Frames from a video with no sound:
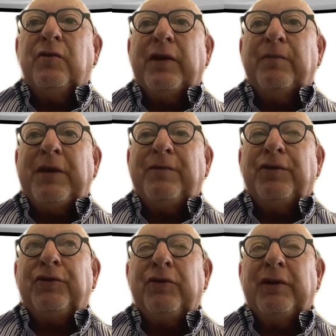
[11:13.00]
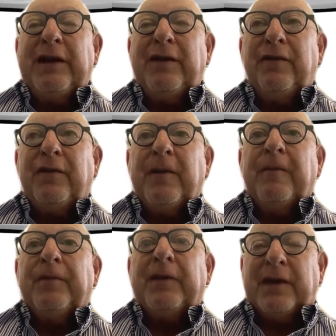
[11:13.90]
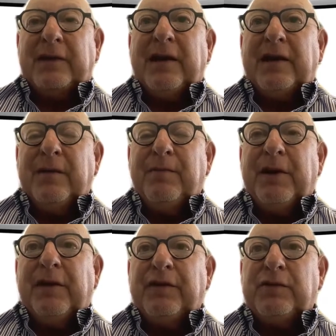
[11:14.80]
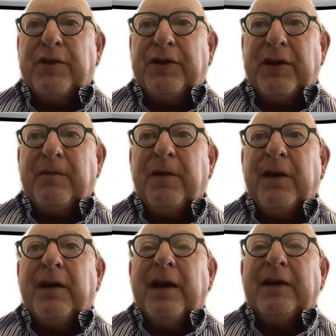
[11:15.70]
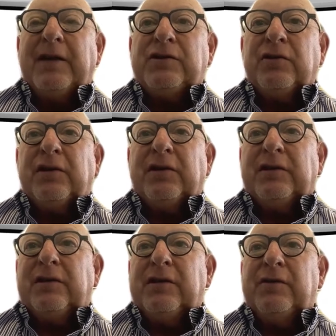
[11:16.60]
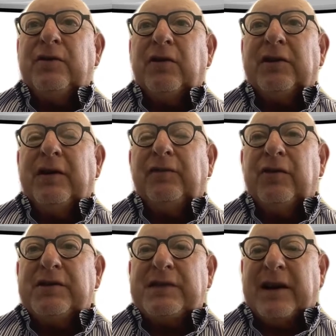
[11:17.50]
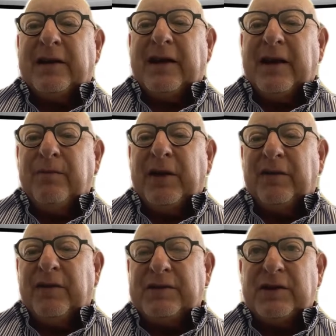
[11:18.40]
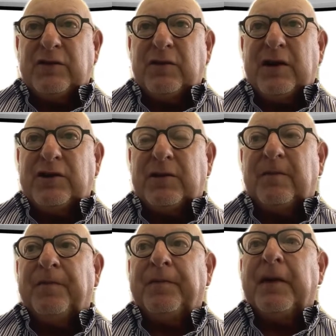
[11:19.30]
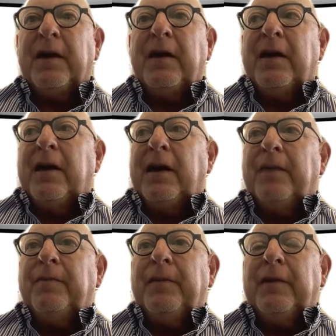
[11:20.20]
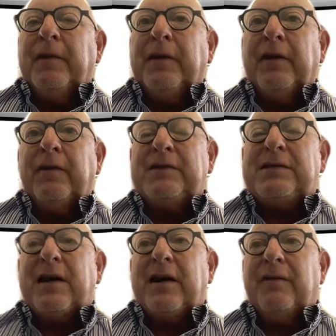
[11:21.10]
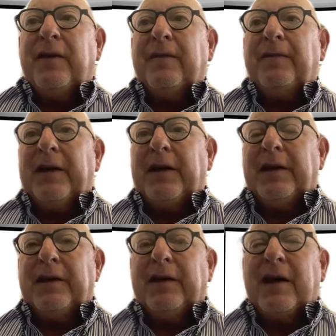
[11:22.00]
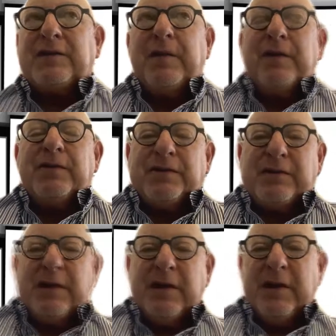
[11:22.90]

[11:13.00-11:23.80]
when people do leave, that they take their benefits with them, and you're not left with this unclaimed benefit situation. There is, however, I suppose,